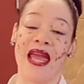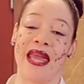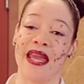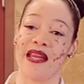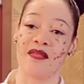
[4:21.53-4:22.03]

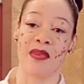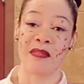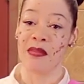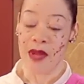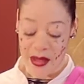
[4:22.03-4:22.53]
and
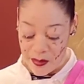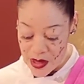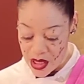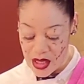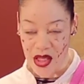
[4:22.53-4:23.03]
maybe
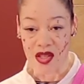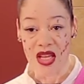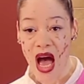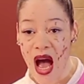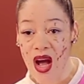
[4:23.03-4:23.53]
put it on your
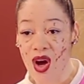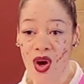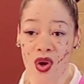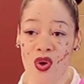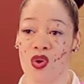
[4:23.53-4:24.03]

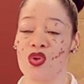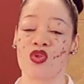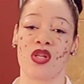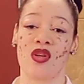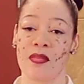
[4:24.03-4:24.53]

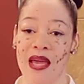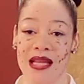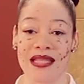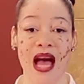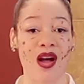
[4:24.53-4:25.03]
tacos, or you can
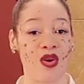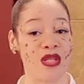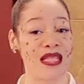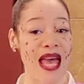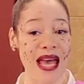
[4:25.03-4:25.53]
make a taco
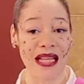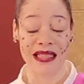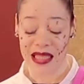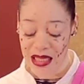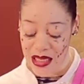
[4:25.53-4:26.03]

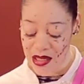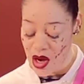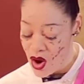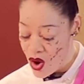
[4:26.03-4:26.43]
salad.